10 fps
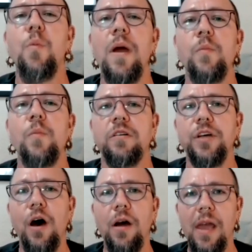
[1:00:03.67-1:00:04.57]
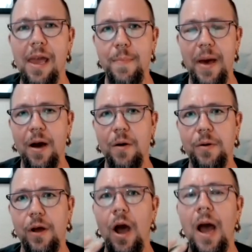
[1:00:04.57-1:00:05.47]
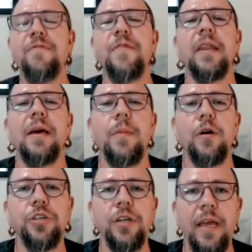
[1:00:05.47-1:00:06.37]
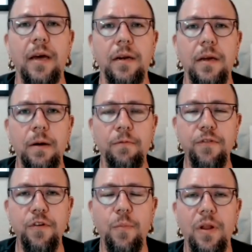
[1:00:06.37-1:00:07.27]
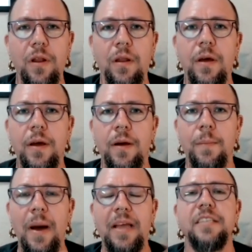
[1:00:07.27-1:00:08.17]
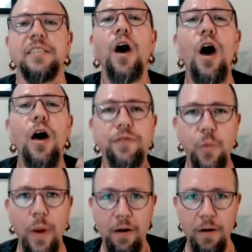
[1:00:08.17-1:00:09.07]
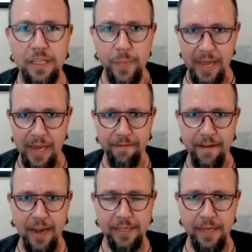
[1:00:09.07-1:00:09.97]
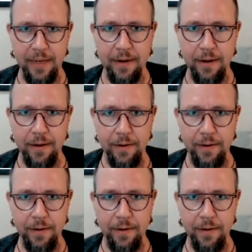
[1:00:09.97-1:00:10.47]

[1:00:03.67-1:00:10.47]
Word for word: when we're talking about, I'm feeling emotionally uncomfortable, my software is being affected